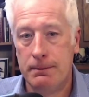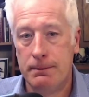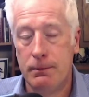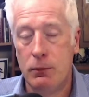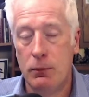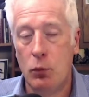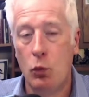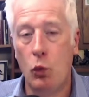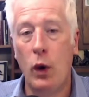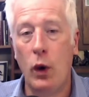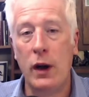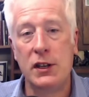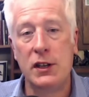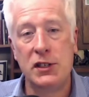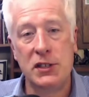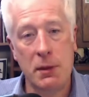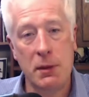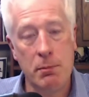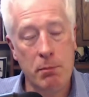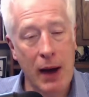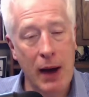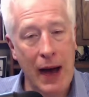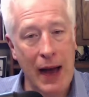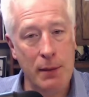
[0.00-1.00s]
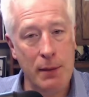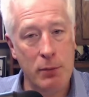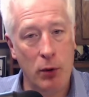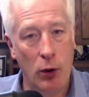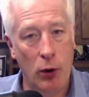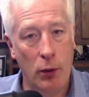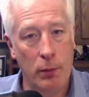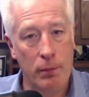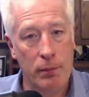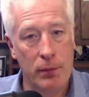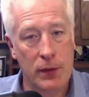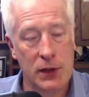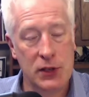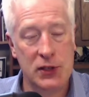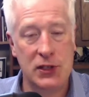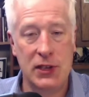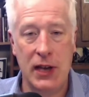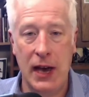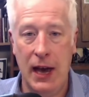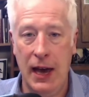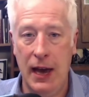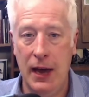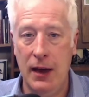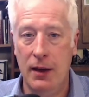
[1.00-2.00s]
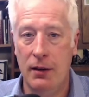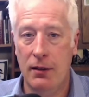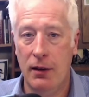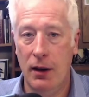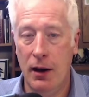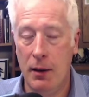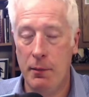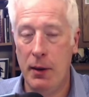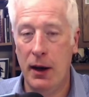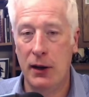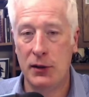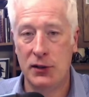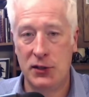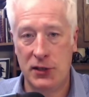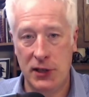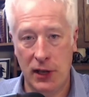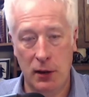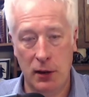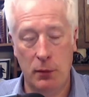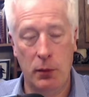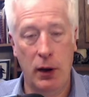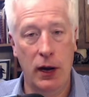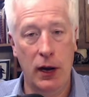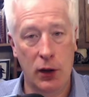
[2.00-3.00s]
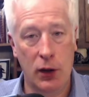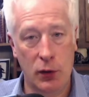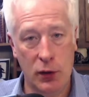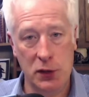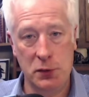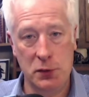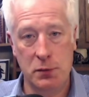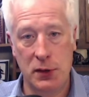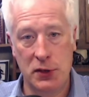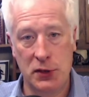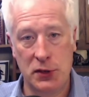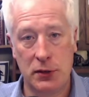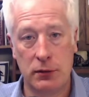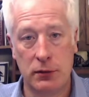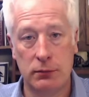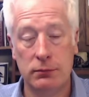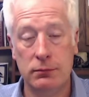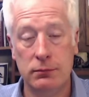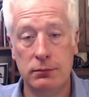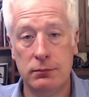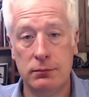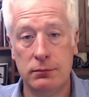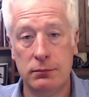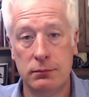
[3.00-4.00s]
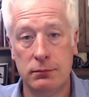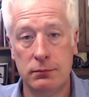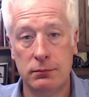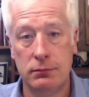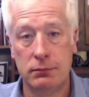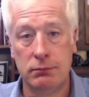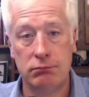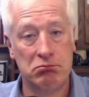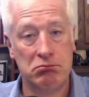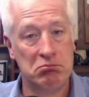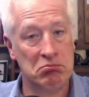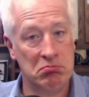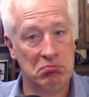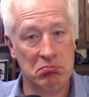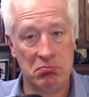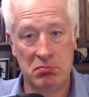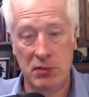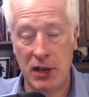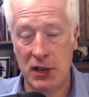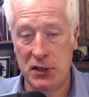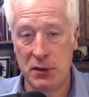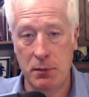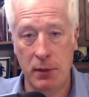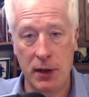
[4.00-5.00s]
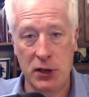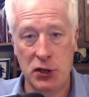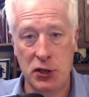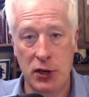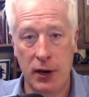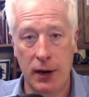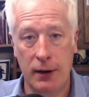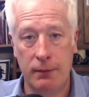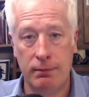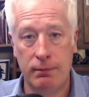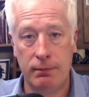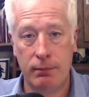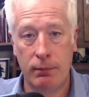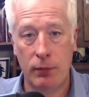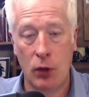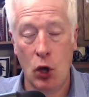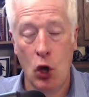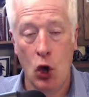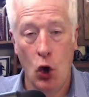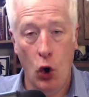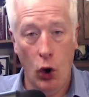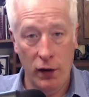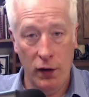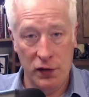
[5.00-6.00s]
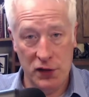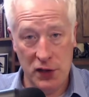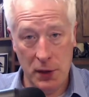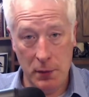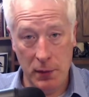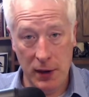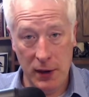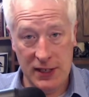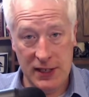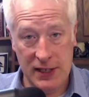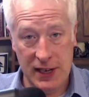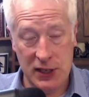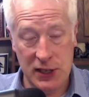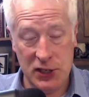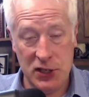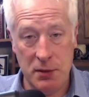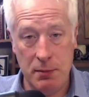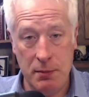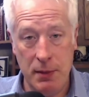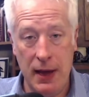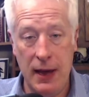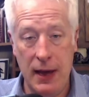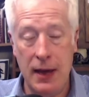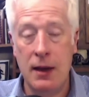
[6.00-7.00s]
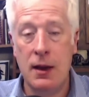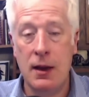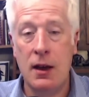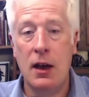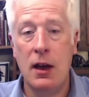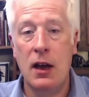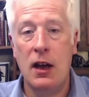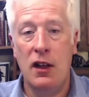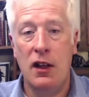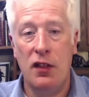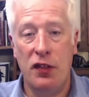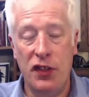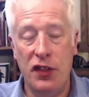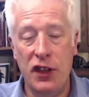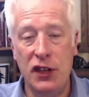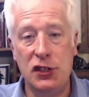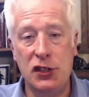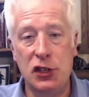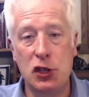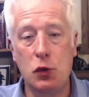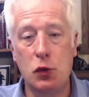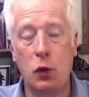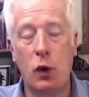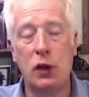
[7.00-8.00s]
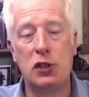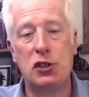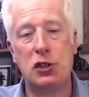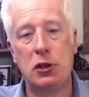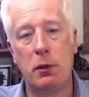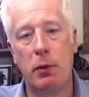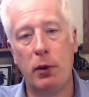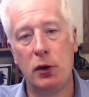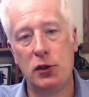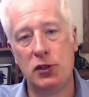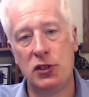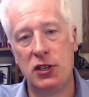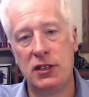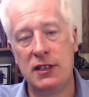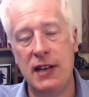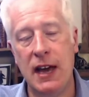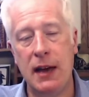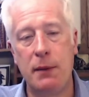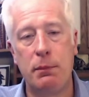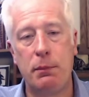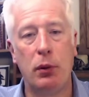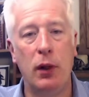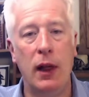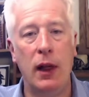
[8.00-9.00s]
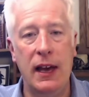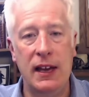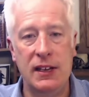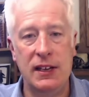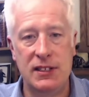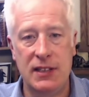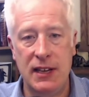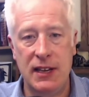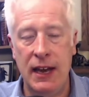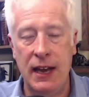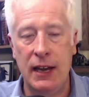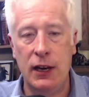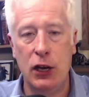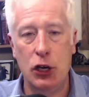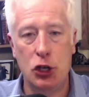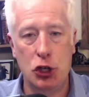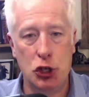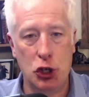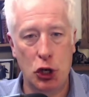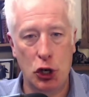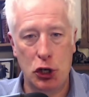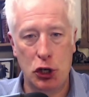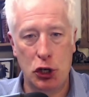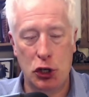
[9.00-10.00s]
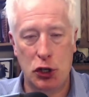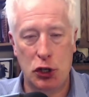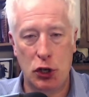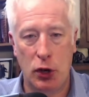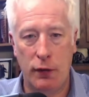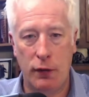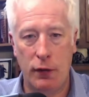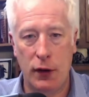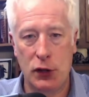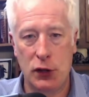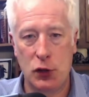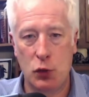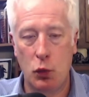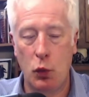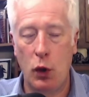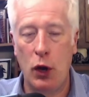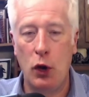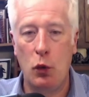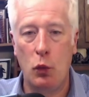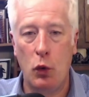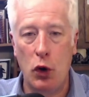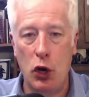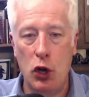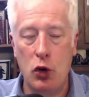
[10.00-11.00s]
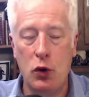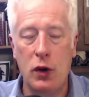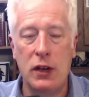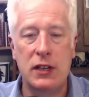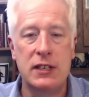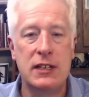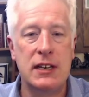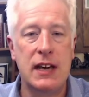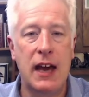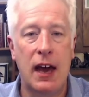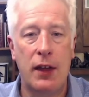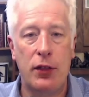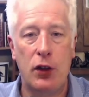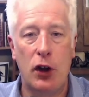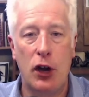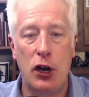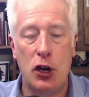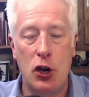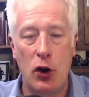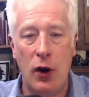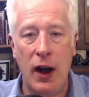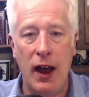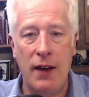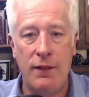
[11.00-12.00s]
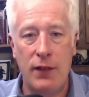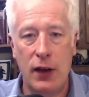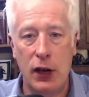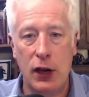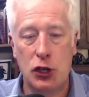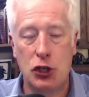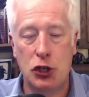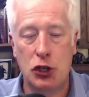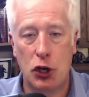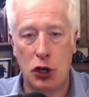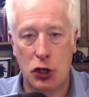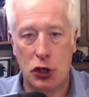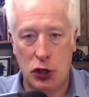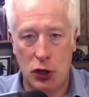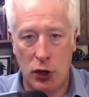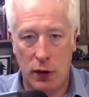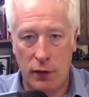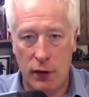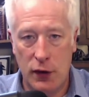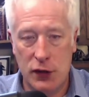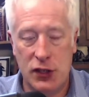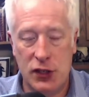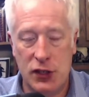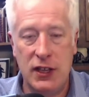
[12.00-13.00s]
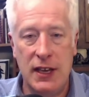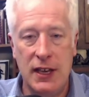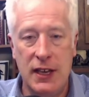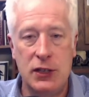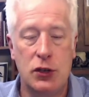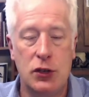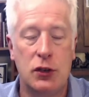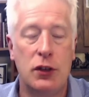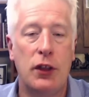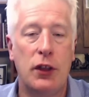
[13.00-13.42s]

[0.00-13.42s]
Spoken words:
What does the Bible say about celebrating Christmas? Doesn't mention it. Or if somebody says to me, this is what's supposed to take place in a church service. When you get together and you're having a church service, these are the